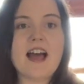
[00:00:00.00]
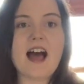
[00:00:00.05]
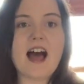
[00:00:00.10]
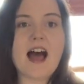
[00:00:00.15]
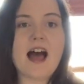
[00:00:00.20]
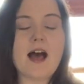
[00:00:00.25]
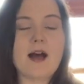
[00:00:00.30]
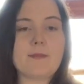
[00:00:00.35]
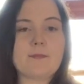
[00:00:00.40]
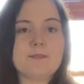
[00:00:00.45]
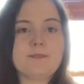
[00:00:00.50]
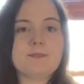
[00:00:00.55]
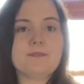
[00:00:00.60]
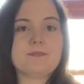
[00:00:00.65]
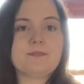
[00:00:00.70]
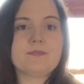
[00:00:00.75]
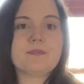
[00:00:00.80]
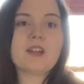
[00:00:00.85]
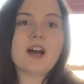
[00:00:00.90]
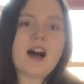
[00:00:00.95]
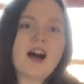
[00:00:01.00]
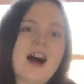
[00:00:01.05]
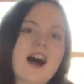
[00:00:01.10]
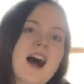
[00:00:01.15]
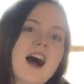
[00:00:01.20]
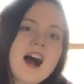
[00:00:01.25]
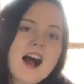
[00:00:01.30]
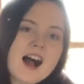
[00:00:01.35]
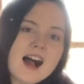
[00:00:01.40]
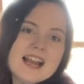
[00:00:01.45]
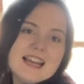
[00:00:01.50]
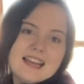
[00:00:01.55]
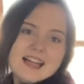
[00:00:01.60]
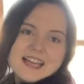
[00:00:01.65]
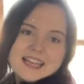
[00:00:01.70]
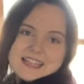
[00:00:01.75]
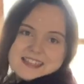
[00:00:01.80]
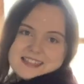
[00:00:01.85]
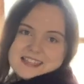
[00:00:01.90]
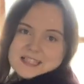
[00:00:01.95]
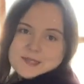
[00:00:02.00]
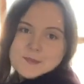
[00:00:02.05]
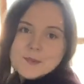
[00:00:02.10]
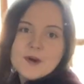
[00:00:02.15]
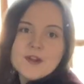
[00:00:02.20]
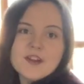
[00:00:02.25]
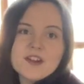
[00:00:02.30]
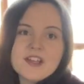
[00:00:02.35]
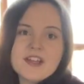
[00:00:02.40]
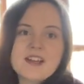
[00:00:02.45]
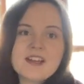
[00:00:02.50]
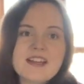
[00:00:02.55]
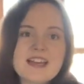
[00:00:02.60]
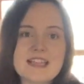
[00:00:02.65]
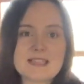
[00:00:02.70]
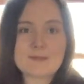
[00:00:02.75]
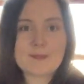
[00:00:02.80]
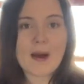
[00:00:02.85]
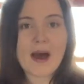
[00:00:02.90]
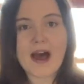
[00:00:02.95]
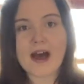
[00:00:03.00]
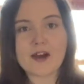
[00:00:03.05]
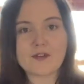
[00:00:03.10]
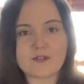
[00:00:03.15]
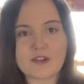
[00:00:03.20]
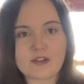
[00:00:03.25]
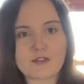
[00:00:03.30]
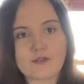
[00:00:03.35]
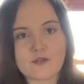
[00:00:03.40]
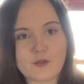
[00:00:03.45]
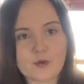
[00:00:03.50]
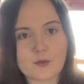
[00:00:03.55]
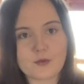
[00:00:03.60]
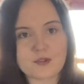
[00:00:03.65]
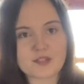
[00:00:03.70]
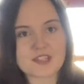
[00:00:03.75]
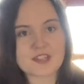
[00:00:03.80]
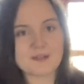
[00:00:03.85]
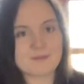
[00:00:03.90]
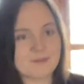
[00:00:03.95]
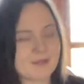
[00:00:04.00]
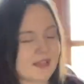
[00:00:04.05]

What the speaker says: I like this one, it's perfect for autumn,